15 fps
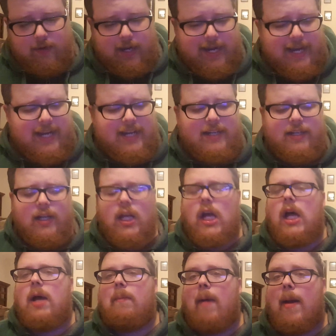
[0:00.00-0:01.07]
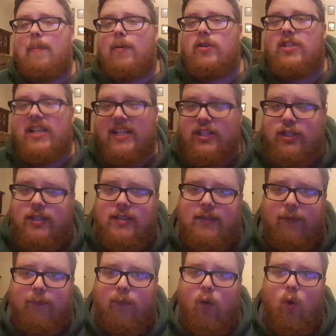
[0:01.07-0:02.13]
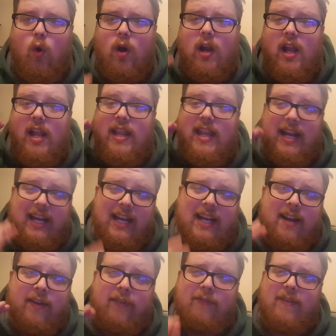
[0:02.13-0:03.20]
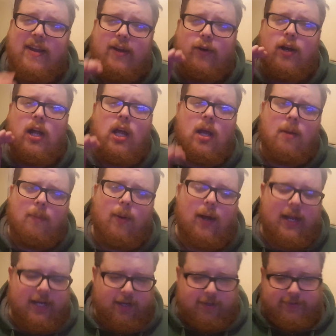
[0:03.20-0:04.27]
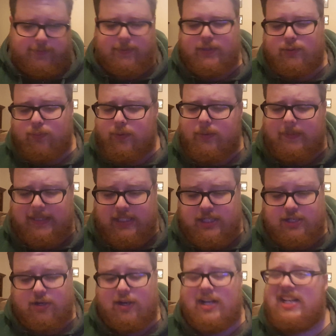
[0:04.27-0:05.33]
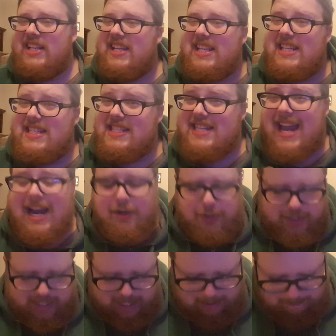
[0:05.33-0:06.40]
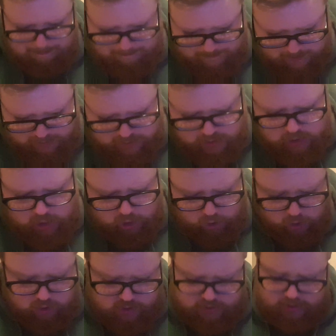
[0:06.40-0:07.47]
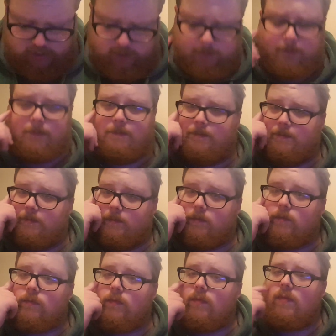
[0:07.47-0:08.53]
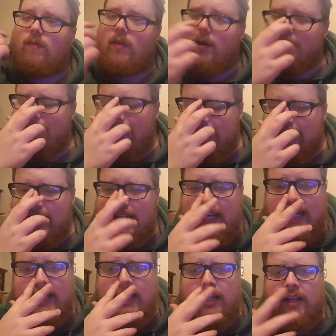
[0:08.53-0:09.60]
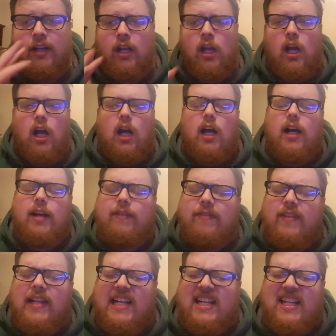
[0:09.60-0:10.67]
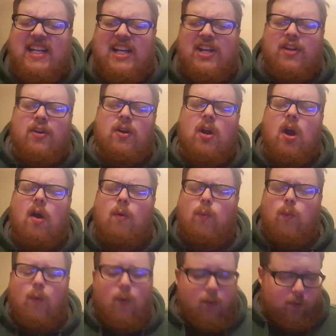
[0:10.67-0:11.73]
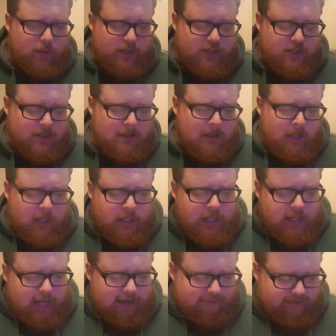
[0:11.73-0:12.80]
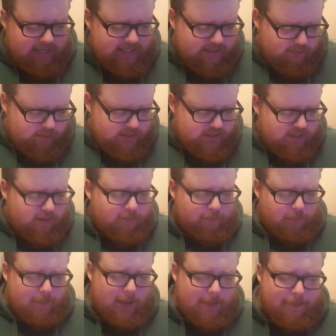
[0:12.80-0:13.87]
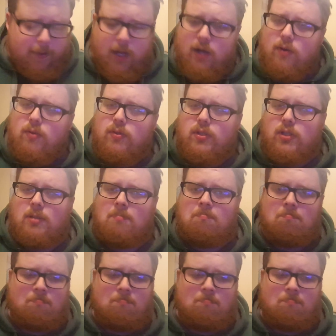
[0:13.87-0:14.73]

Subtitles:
and my predictions for the NFL playoffs, which will be starting Saturday. Also, my end of the year awards. I've got the result from my polls.